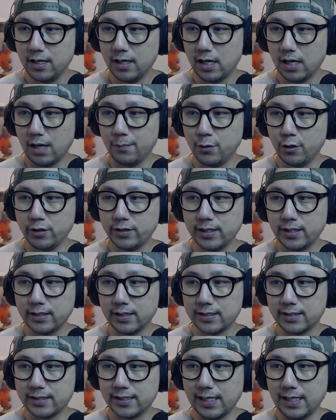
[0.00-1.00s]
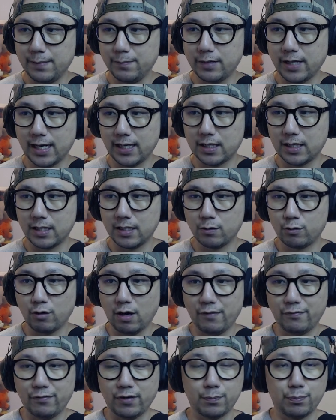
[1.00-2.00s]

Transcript: I'm using the Steam Deck graphic